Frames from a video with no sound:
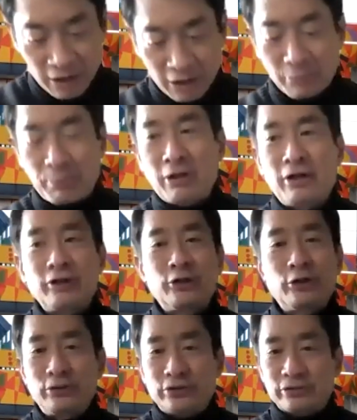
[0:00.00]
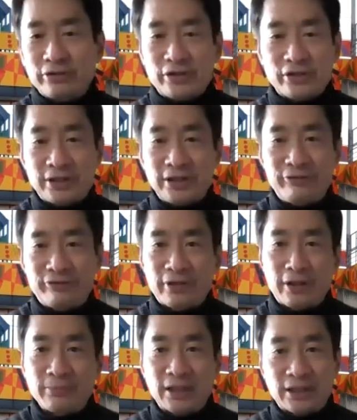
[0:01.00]
her partner, who's originally
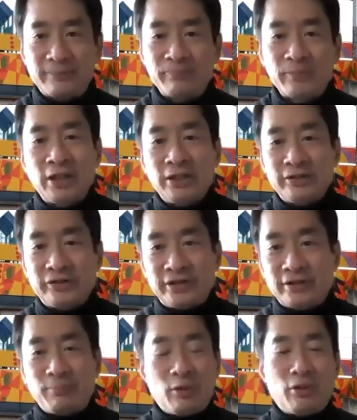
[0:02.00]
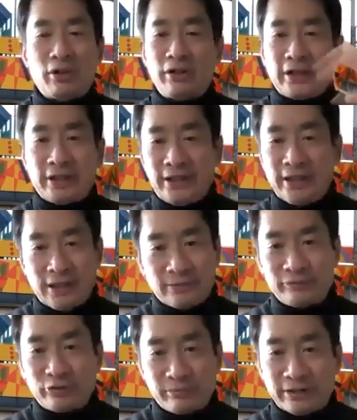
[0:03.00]
from Singapore, and he
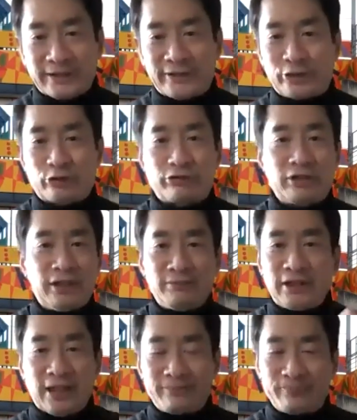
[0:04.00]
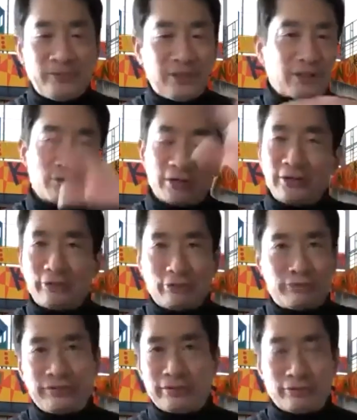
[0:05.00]
comes from an extremely,
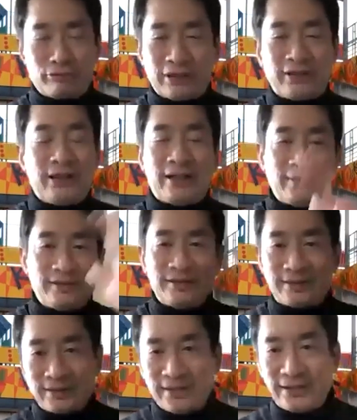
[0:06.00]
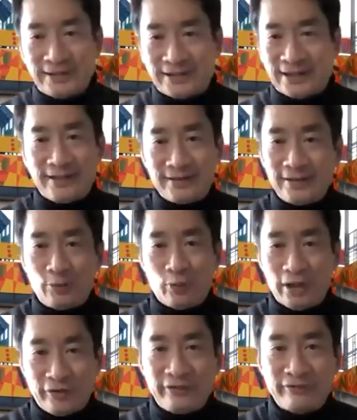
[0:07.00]
ridiculously, insanely
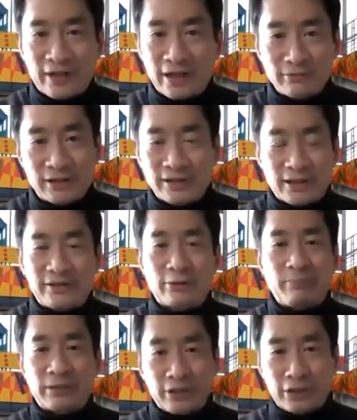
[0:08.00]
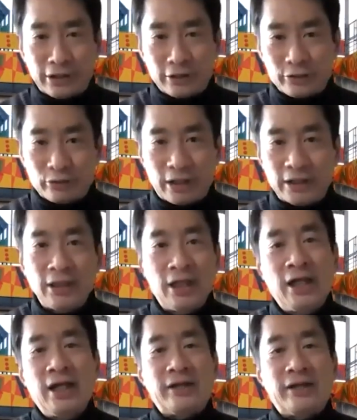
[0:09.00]
wealthy family, like they're billionaires, right?
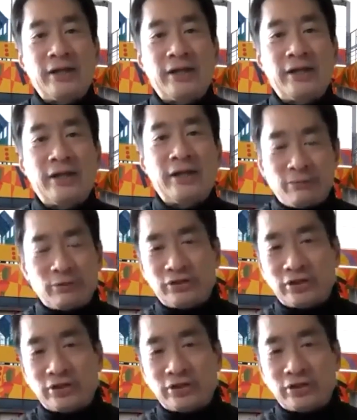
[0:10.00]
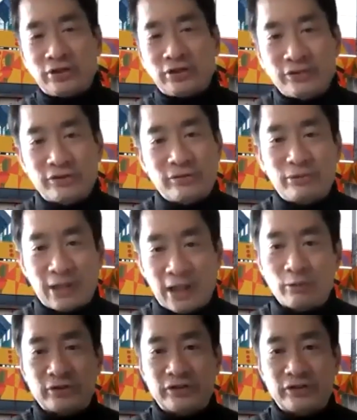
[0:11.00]
And the whole representations throughout was
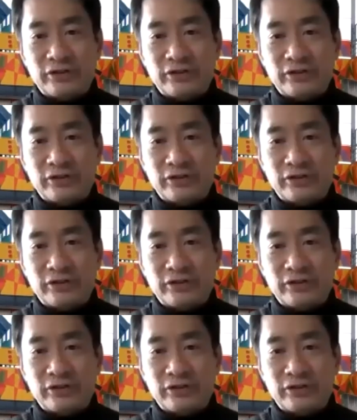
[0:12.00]
just like,